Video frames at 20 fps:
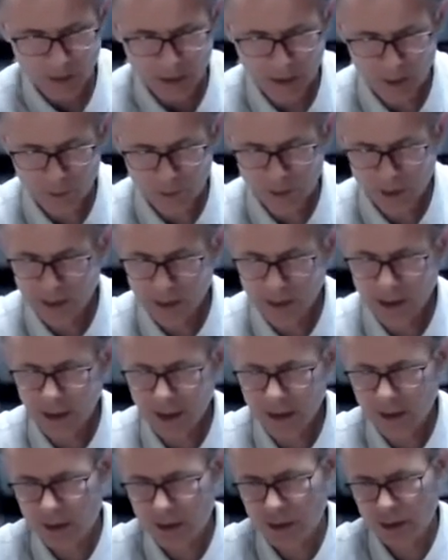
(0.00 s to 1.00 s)
How the
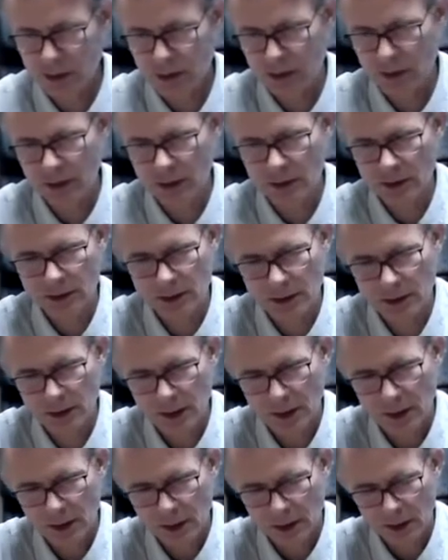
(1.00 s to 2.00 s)
touch is
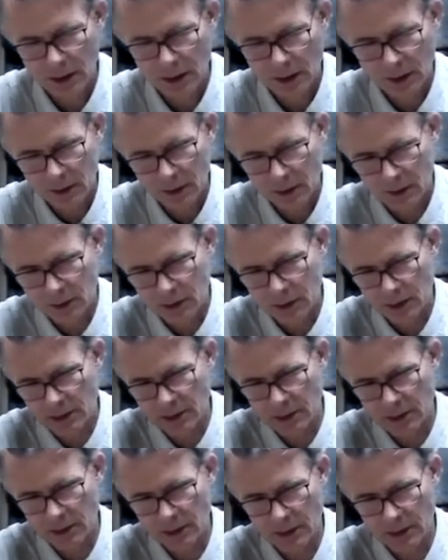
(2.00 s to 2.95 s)
just